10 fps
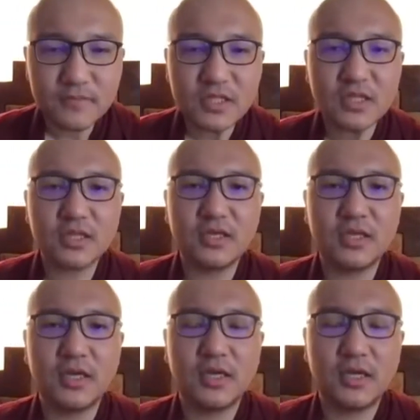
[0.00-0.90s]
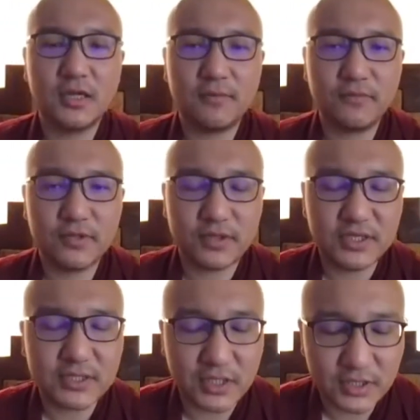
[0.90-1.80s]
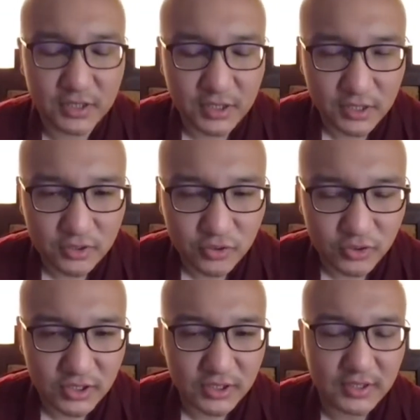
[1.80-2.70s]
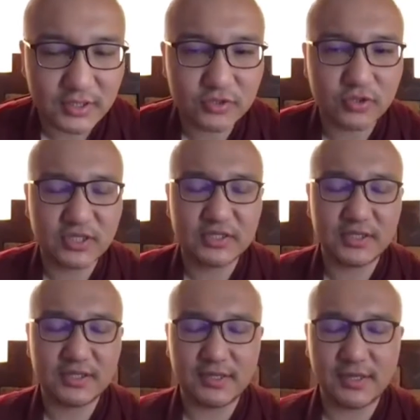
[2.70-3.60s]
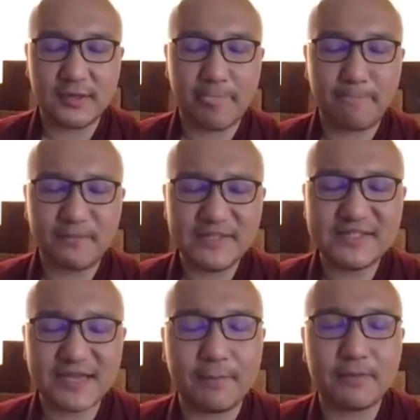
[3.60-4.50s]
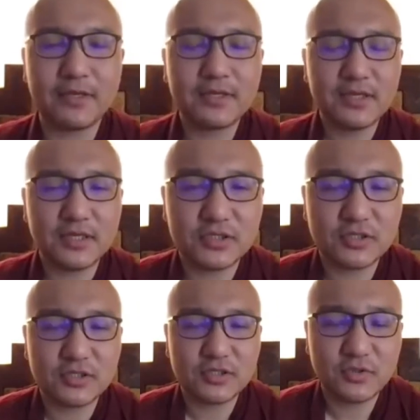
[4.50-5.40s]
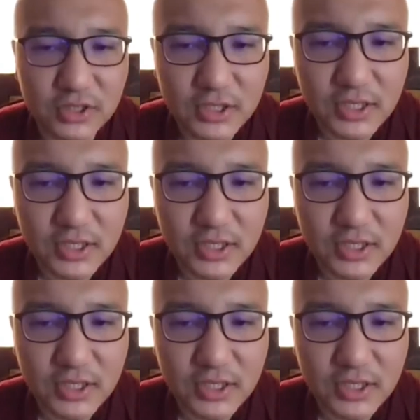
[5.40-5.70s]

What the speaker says: the these so the this step is called